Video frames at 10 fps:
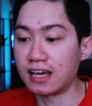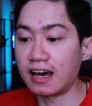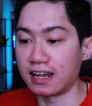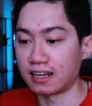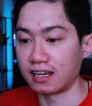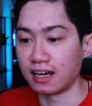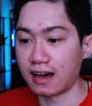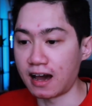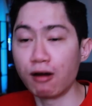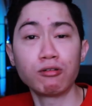that
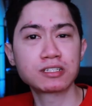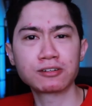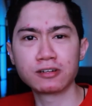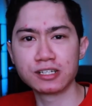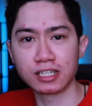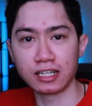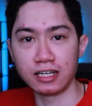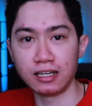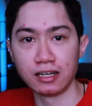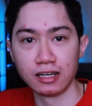I wasn't originally